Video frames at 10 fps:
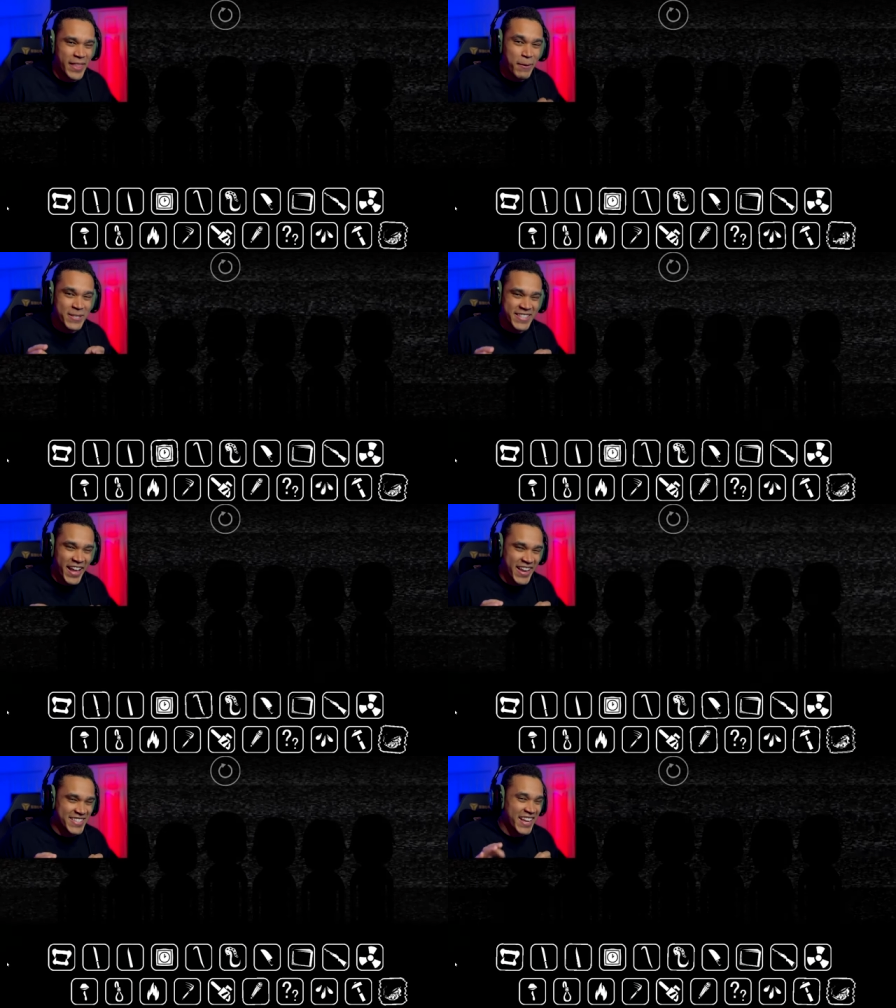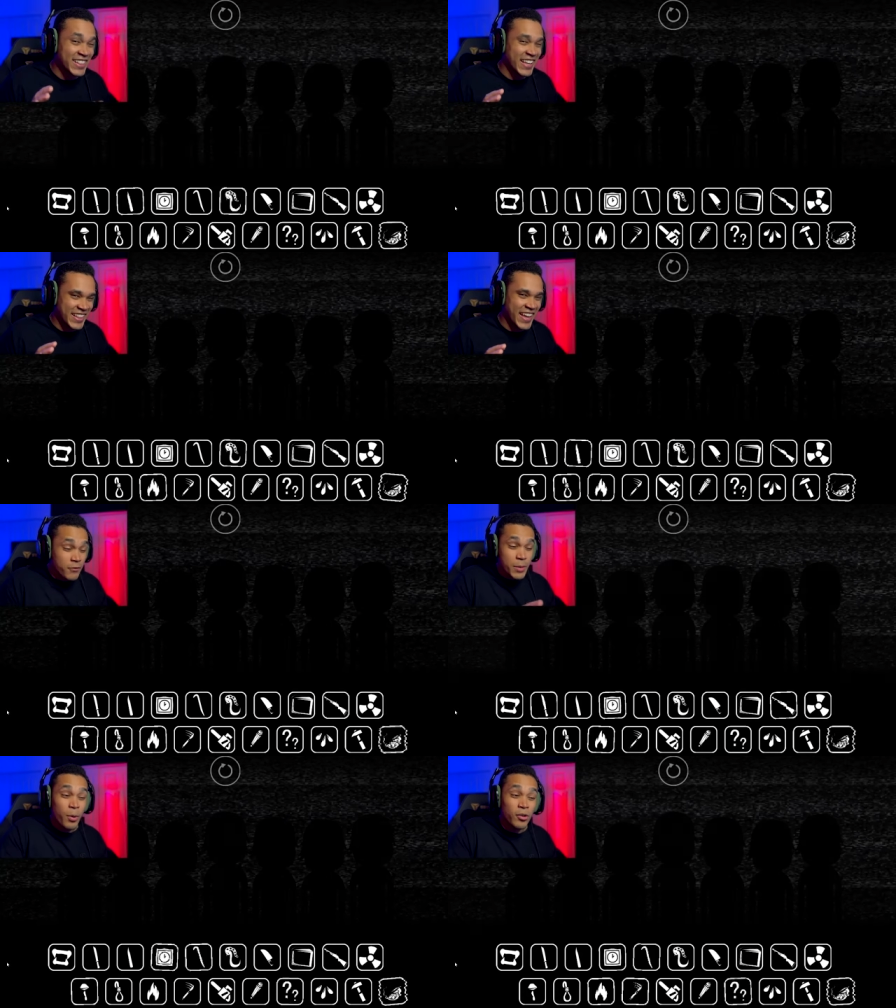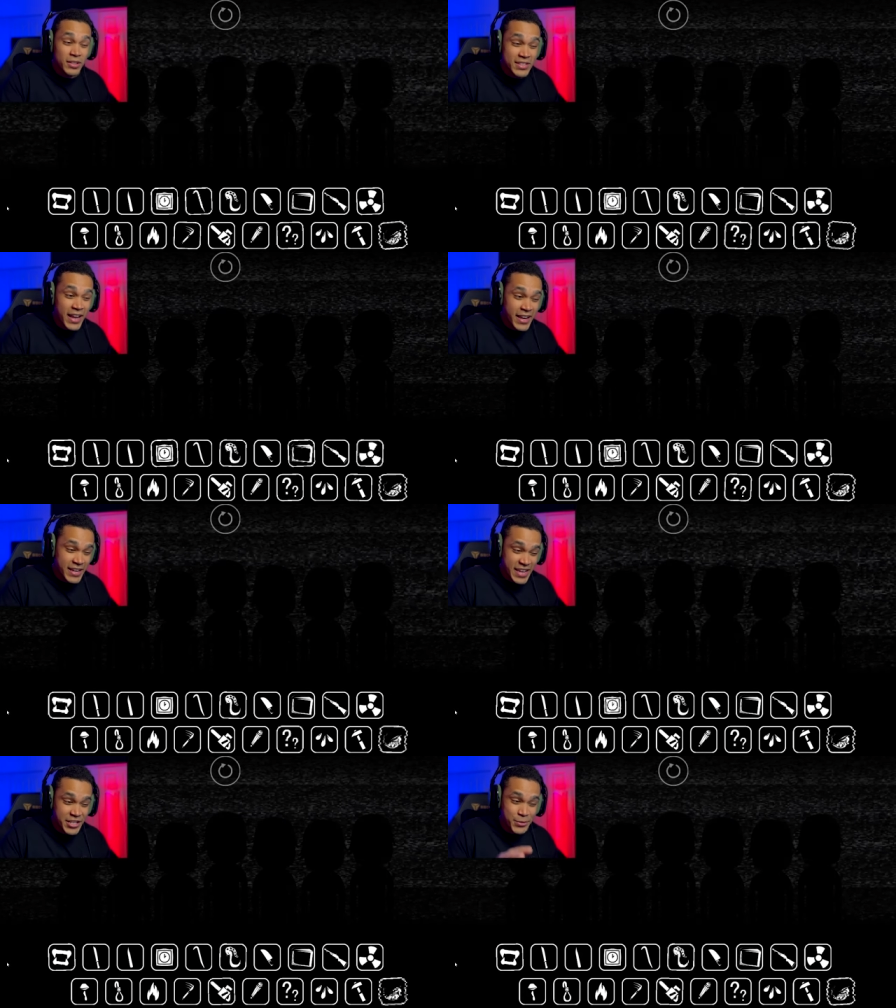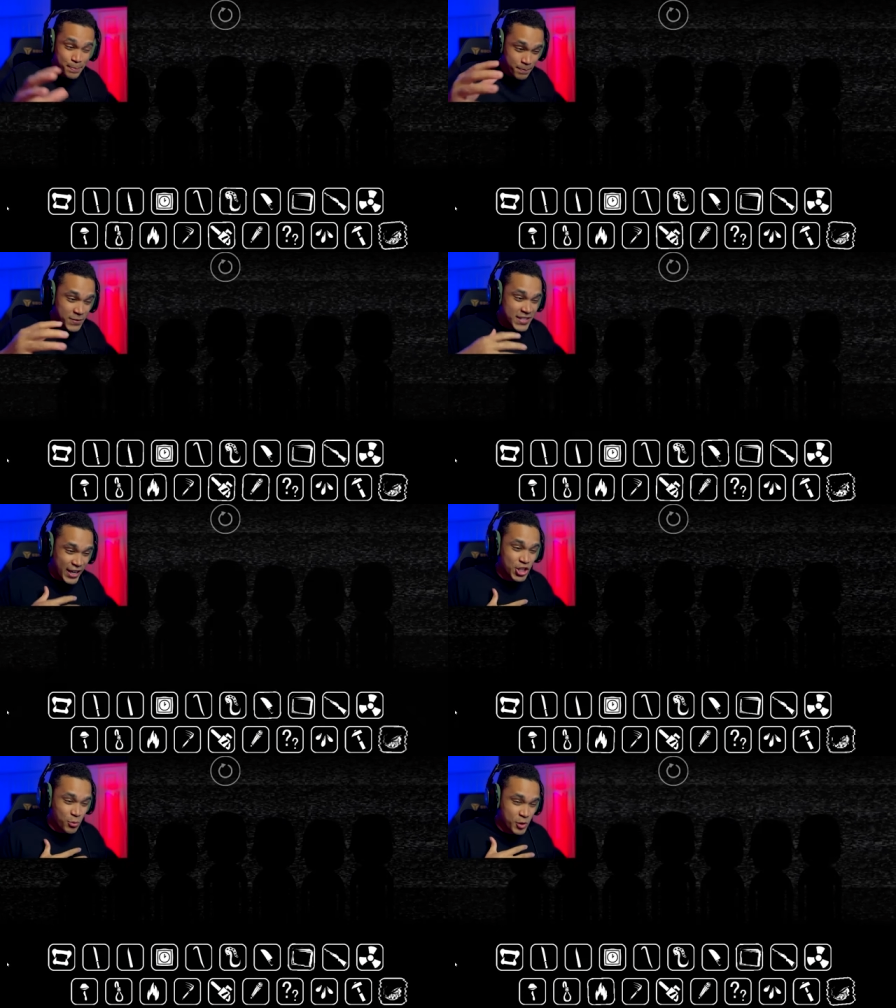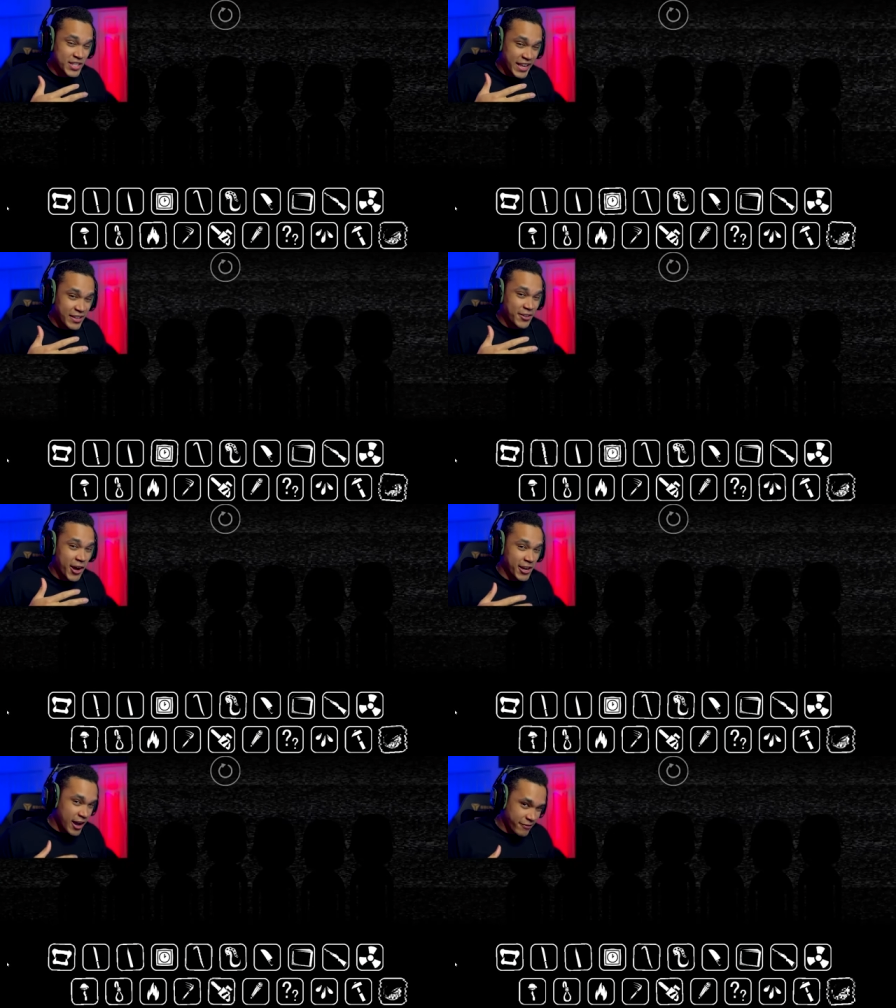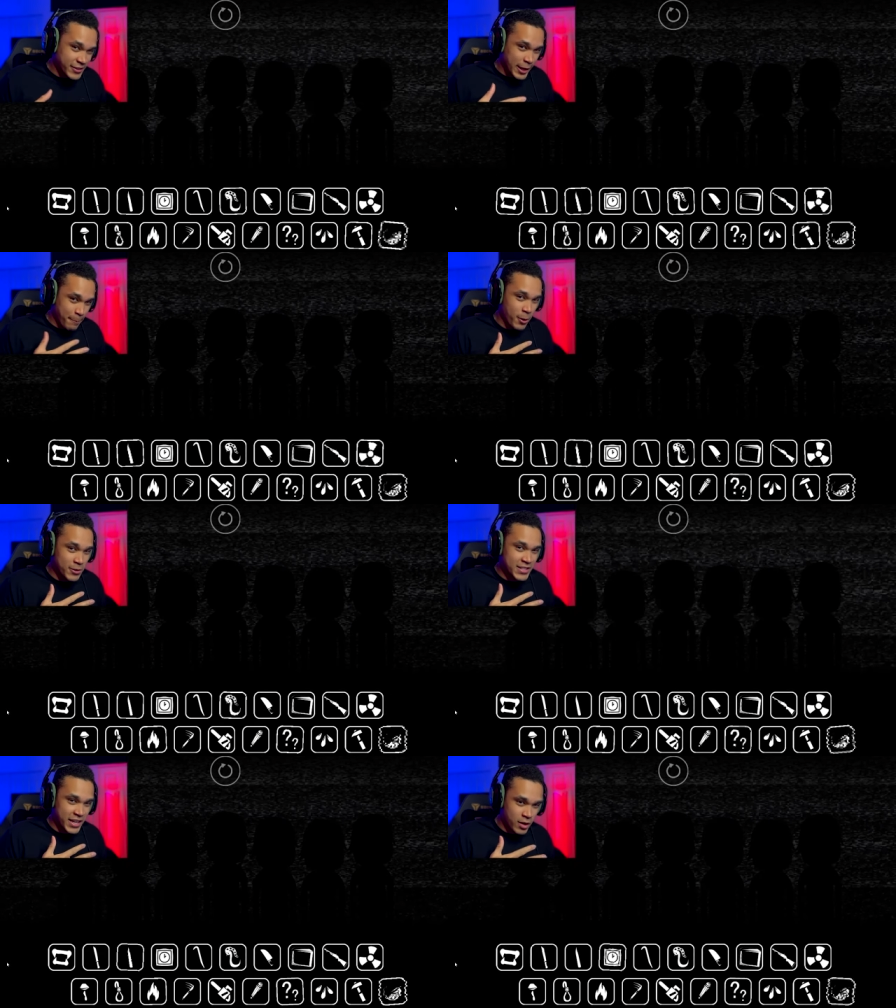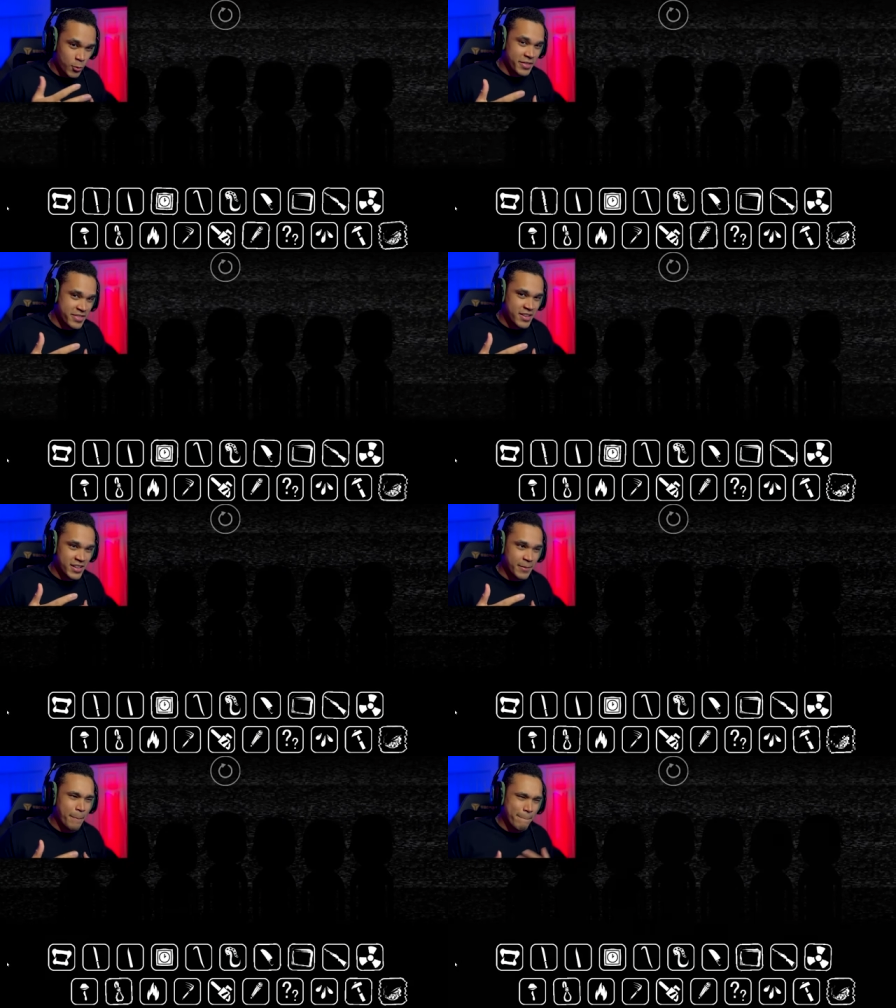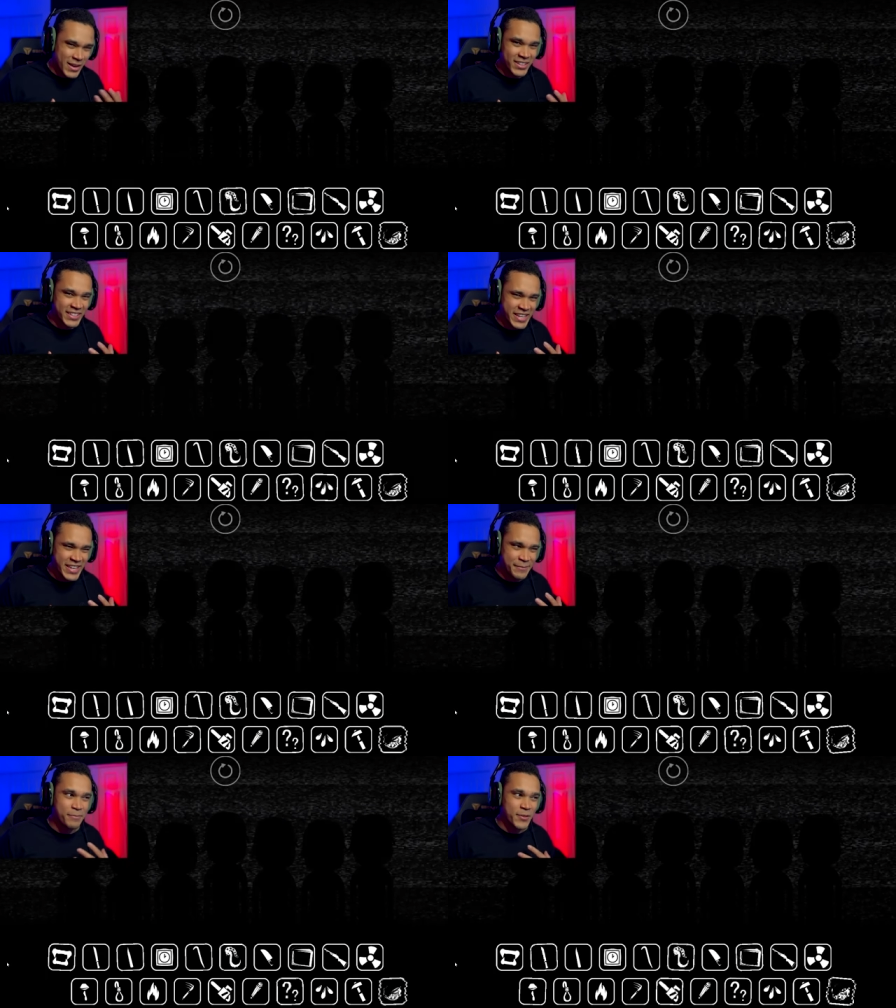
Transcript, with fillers: That was nice. I like that. For the pole design, each section was like cut off and like pulsating with the melody,